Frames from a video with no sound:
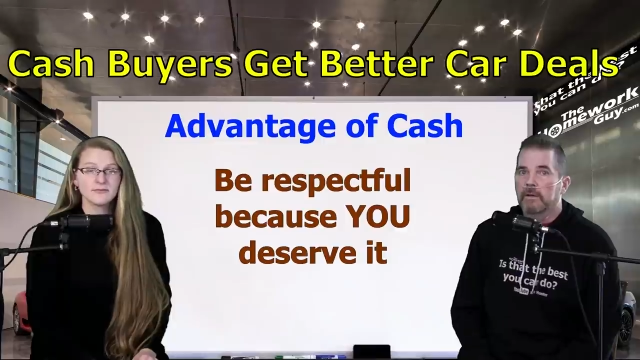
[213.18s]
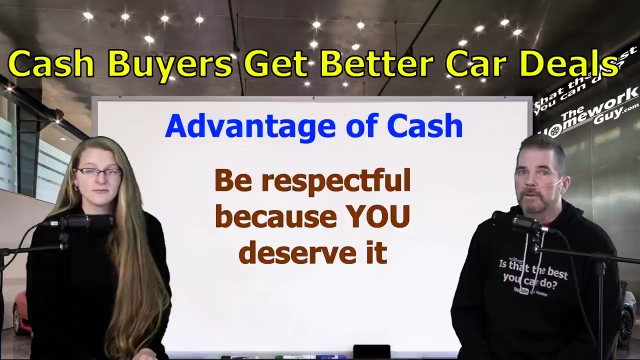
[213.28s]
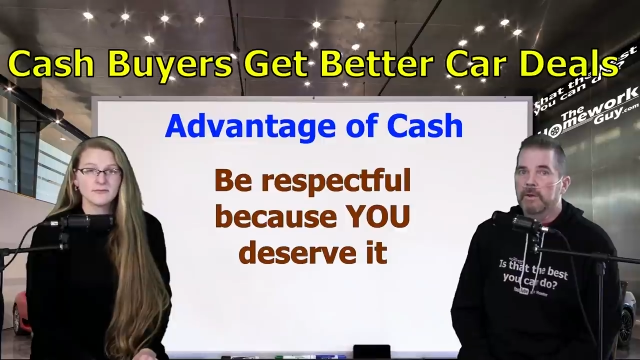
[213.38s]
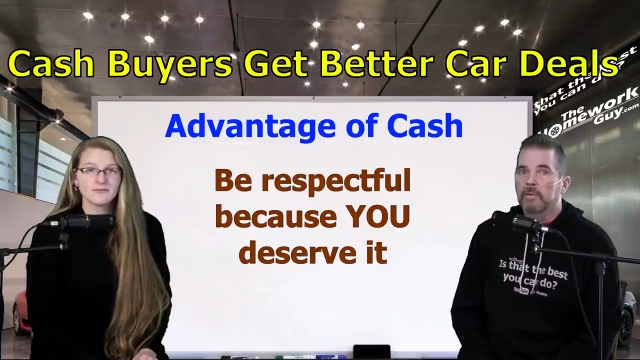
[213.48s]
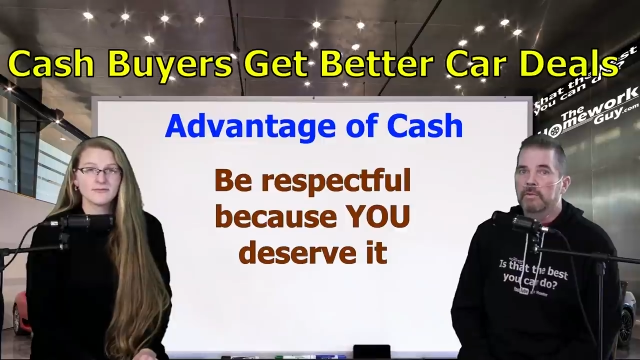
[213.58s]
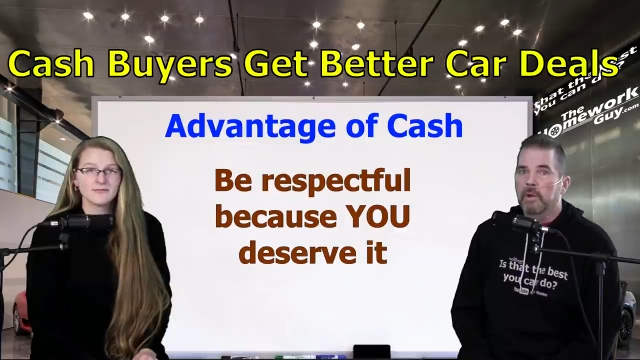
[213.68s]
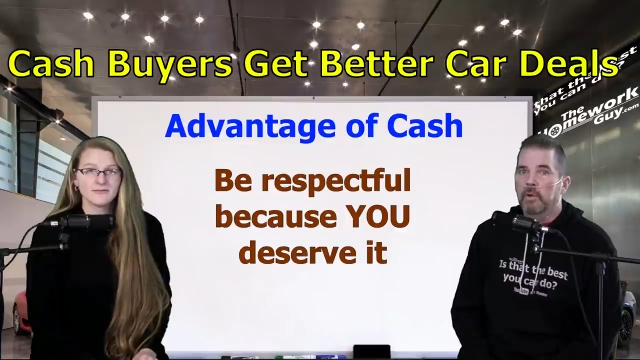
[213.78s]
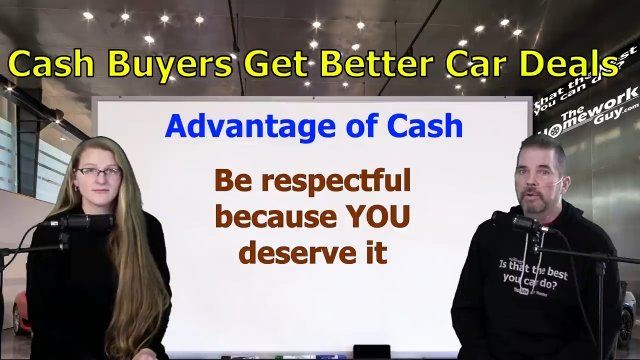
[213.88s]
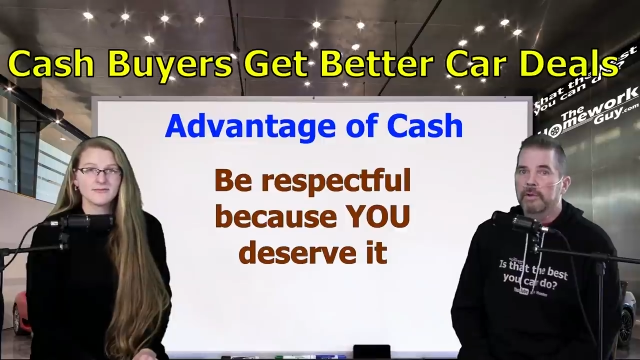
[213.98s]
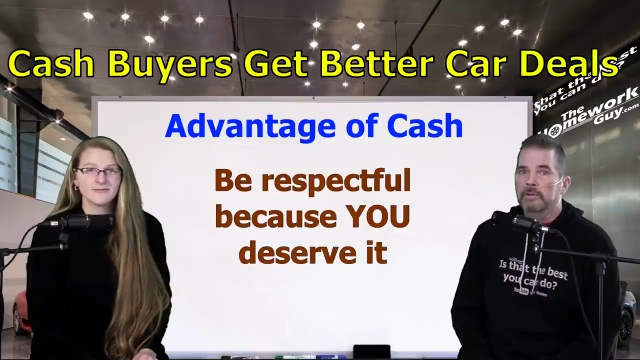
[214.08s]
Speaker 1: Don't
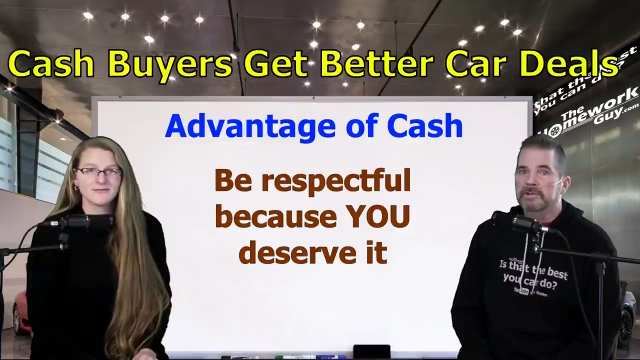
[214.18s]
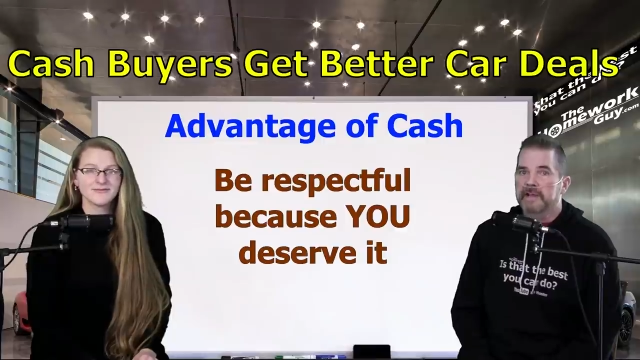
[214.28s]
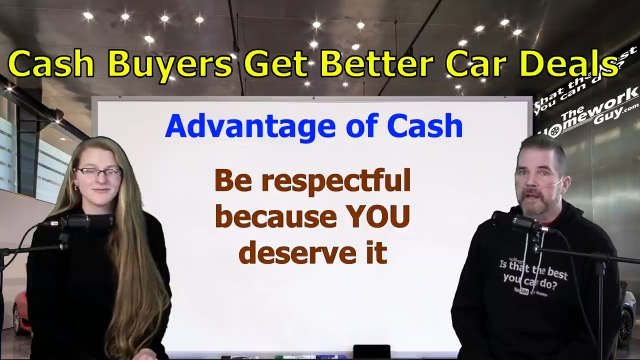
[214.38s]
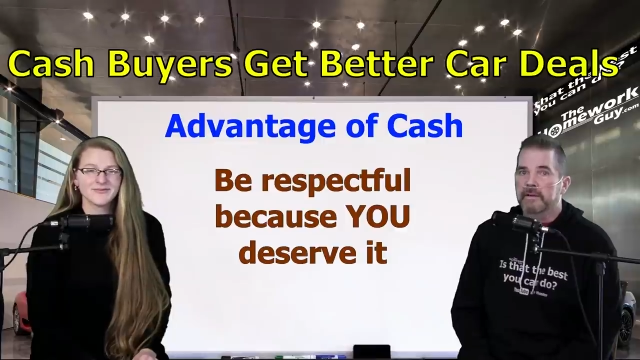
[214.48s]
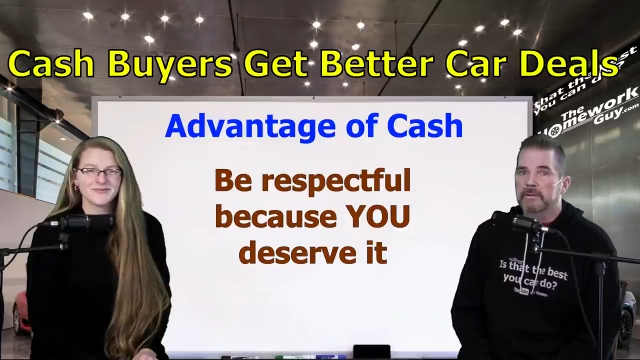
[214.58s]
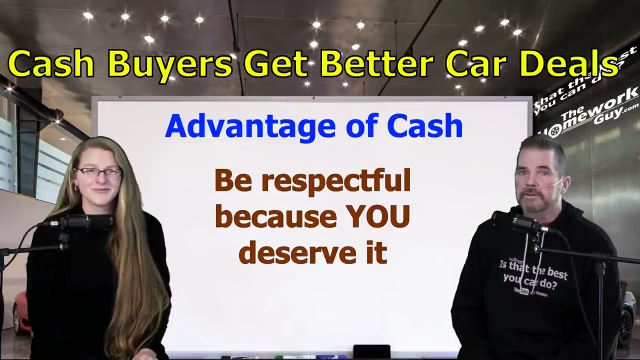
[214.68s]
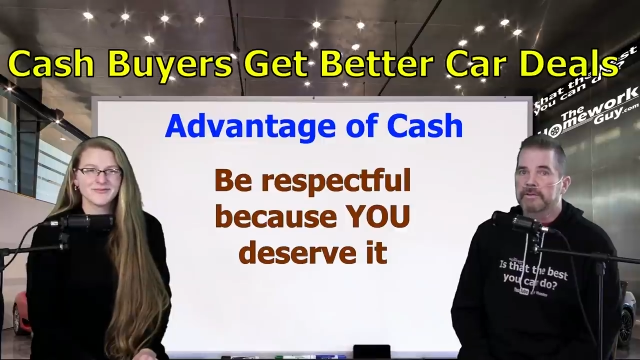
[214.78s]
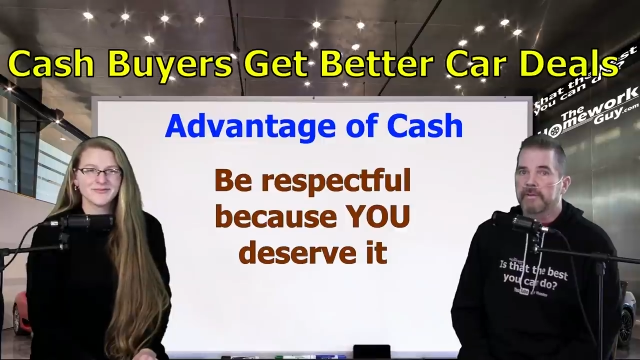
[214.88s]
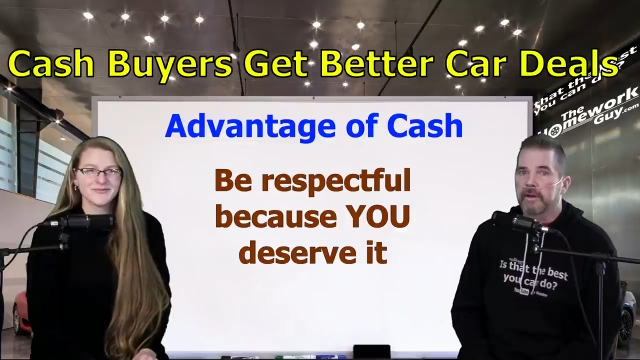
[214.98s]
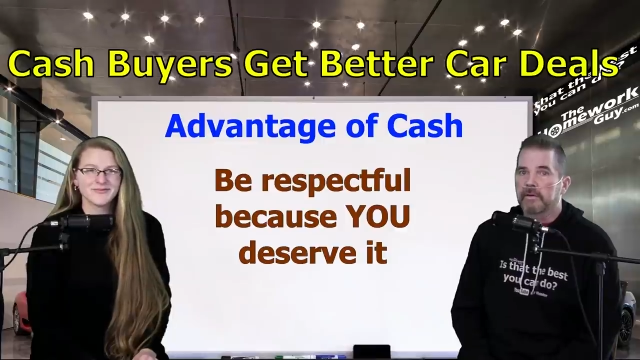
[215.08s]
lower your standards
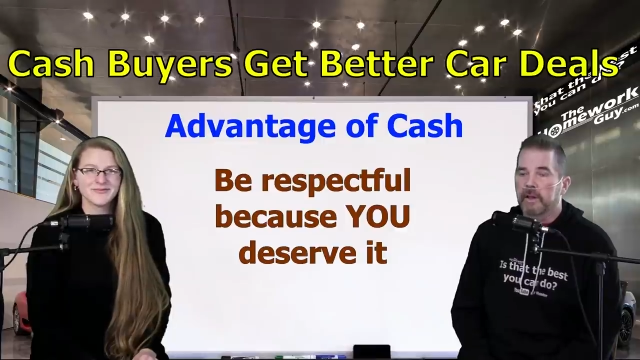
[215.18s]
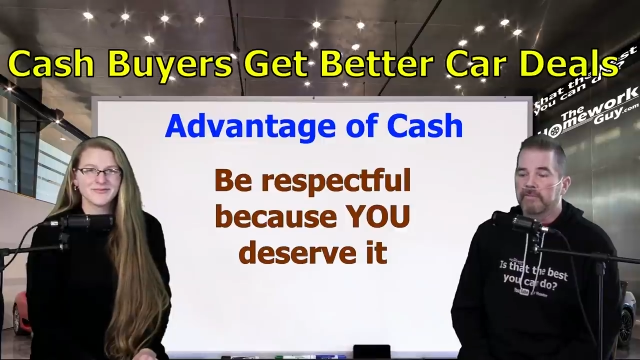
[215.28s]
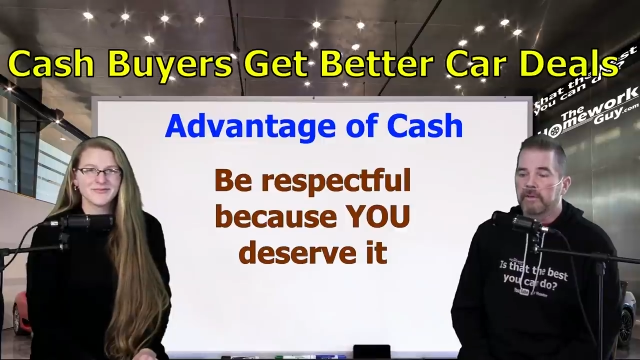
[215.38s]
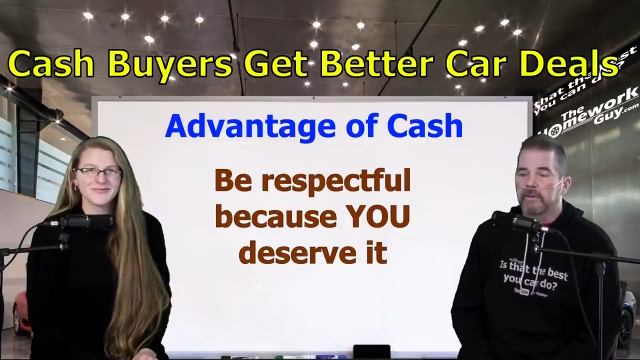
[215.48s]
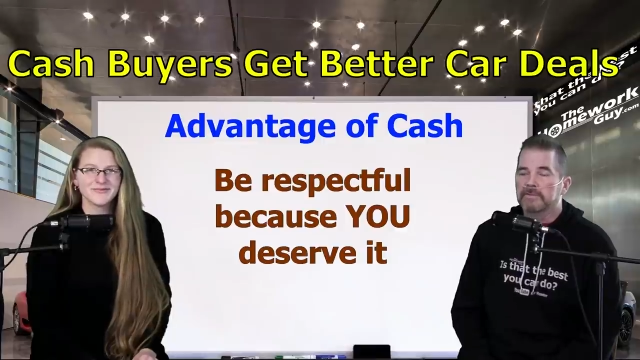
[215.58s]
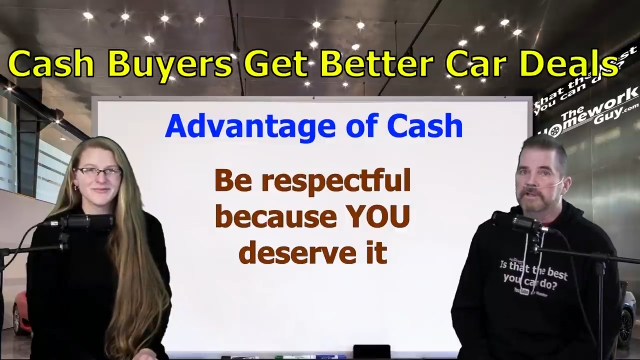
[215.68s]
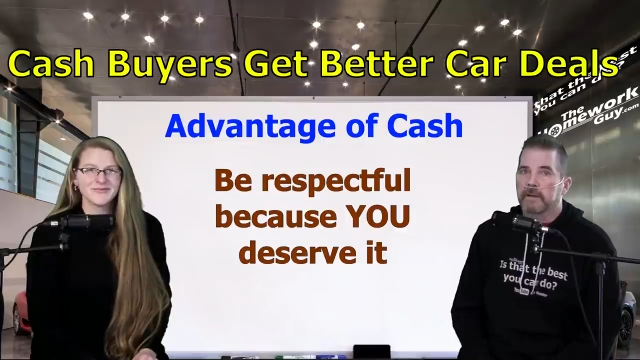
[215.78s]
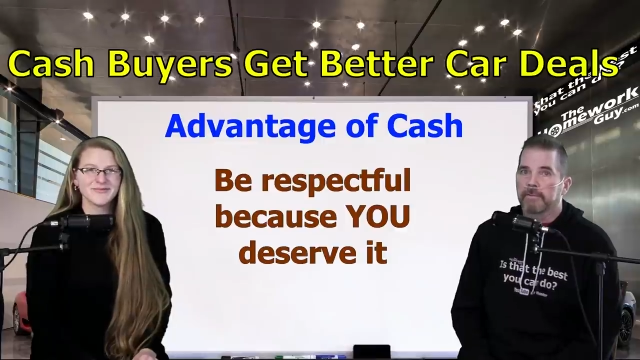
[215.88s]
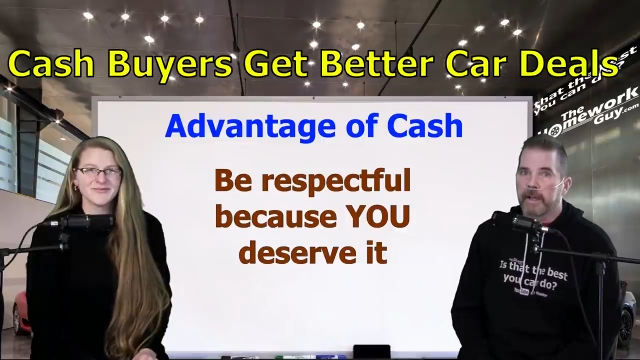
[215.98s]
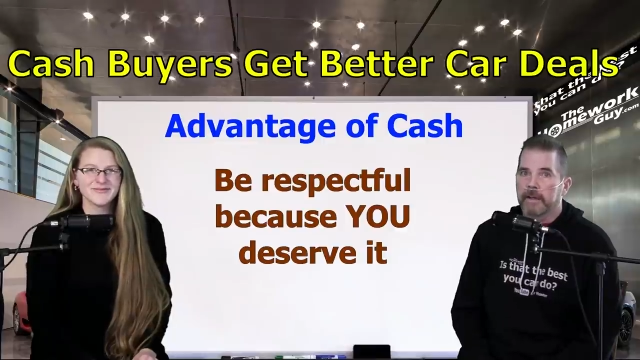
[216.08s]
to their level of
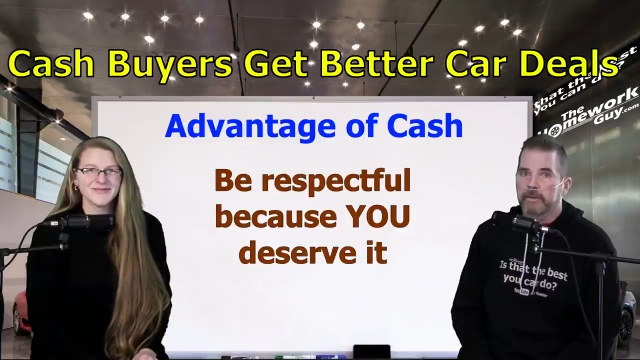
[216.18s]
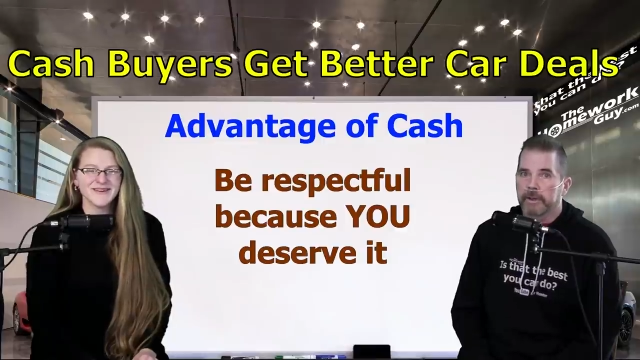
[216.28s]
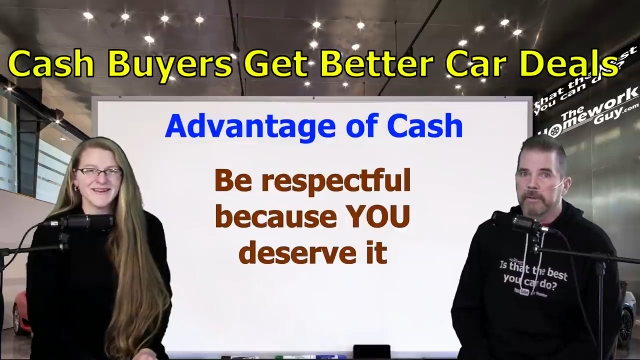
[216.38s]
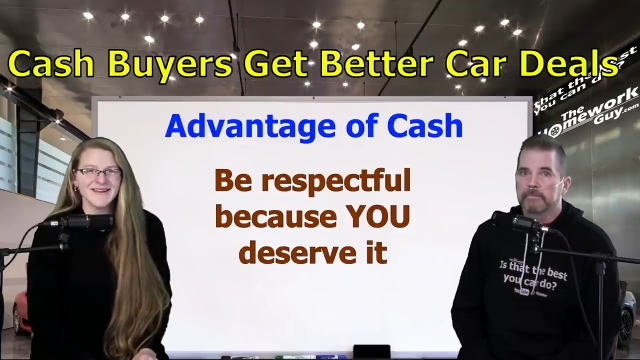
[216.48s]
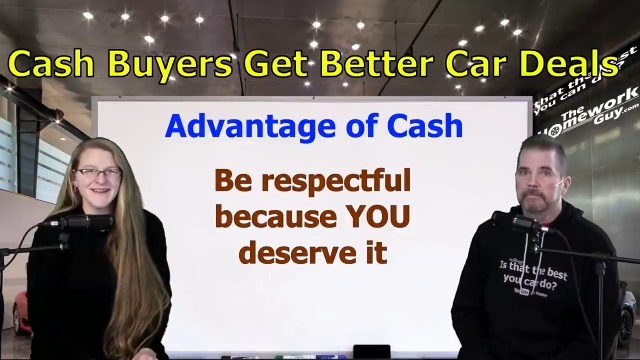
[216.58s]
scumbaggery.